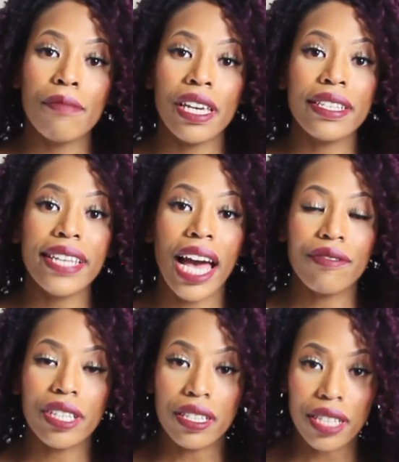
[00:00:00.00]
means have
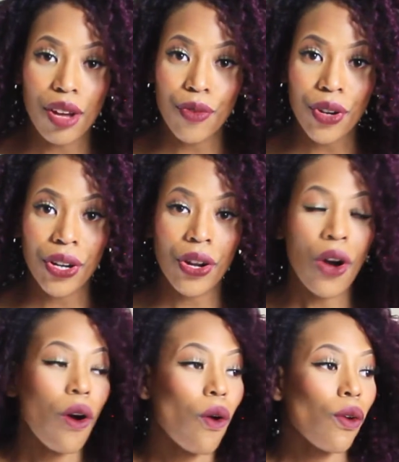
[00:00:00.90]
to suffer
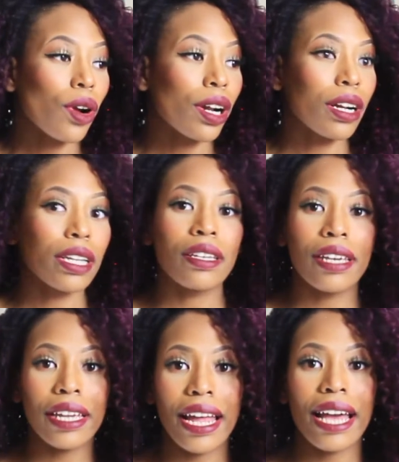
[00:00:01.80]
or
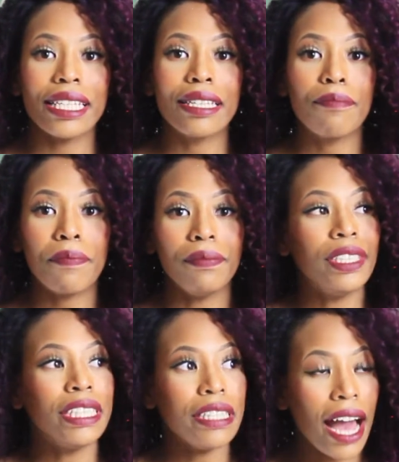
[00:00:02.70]
get as
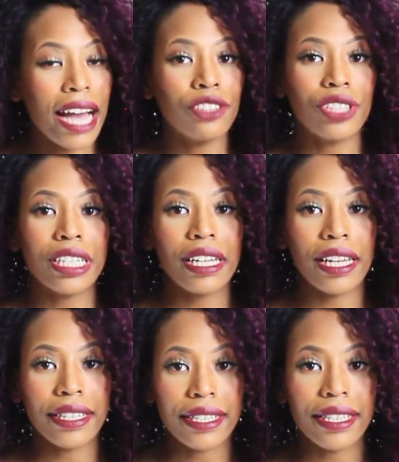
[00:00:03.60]
dehydrated
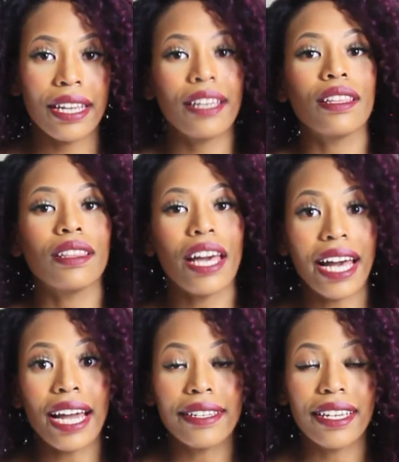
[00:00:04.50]
and sick like
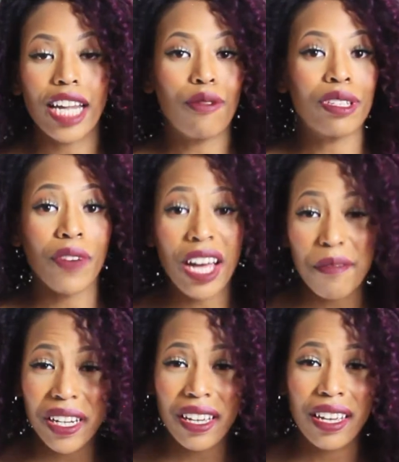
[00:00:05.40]
I did. I was
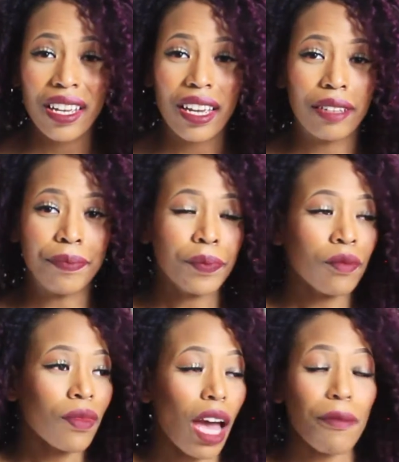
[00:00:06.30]
vomiting, and
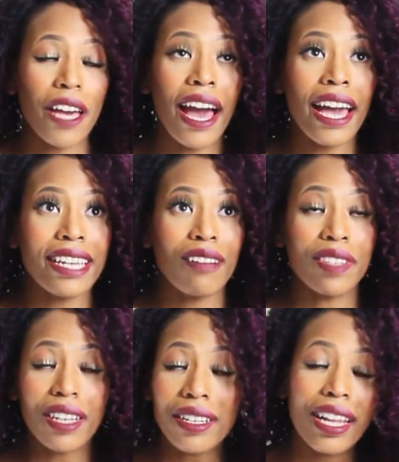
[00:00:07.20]
I had to have
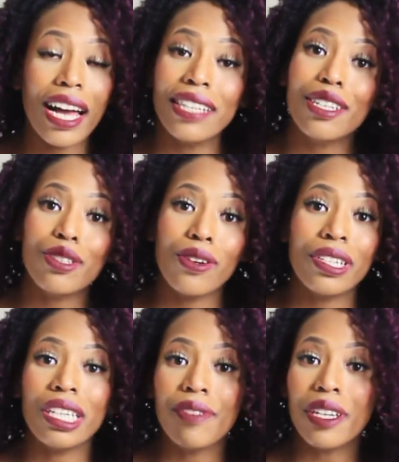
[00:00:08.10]
sunglasses on
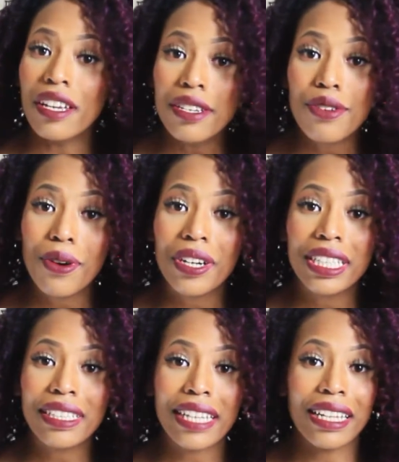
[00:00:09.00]
even
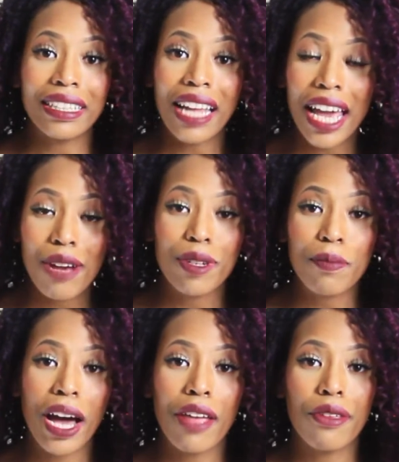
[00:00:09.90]
indoors, like light was
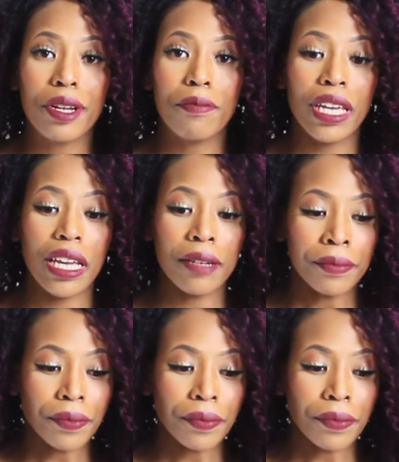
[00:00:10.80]
bothering me.